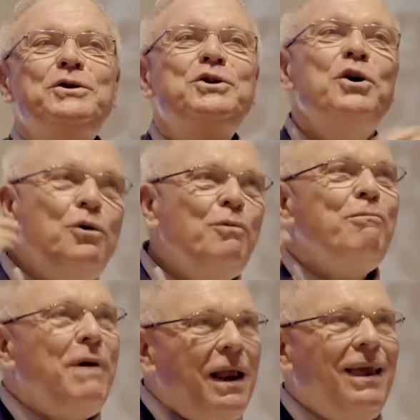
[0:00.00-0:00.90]
Too
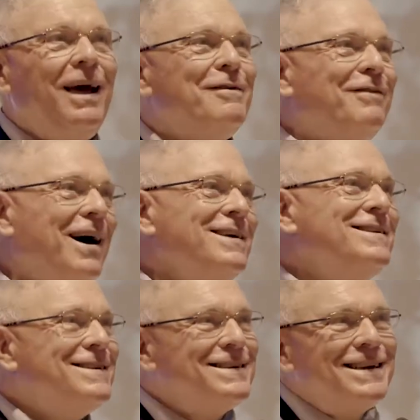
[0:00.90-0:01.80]
many of
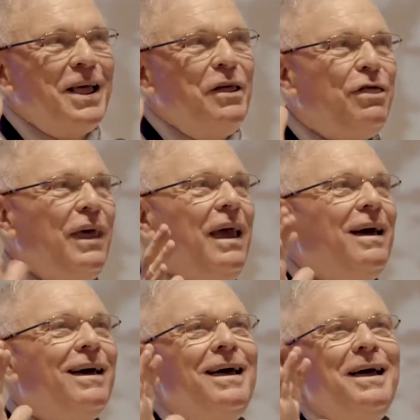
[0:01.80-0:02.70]
us think